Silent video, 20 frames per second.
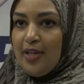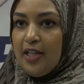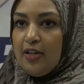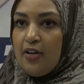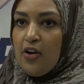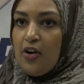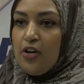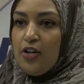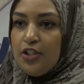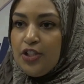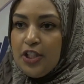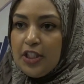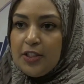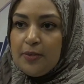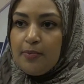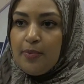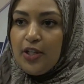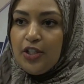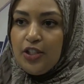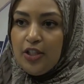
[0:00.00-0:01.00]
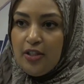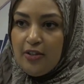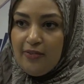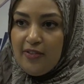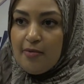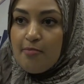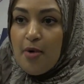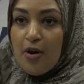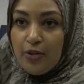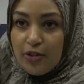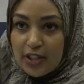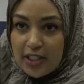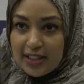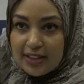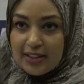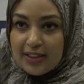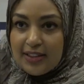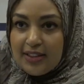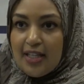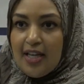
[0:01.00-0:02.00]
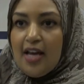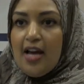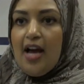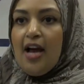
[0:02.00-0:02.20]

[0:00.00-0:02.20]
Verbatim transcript: encourage expression of emotions.